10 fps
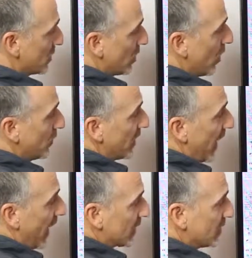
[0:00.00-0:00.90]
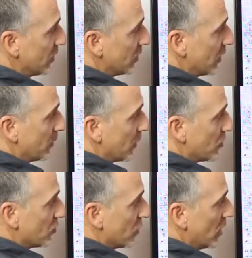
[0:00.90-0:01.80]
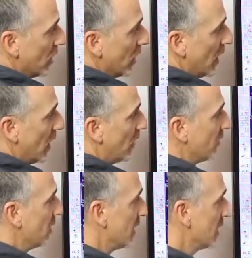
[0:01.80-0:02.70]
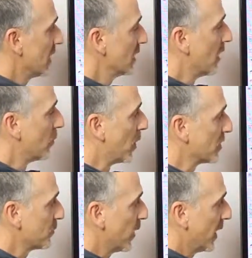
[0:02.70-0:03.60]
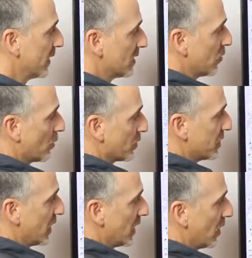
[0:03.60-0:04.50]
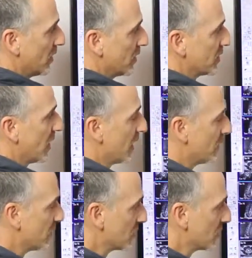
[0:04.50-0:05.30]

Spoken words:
called the axial image of the lumbar spine. That's what we're seeing on this side of the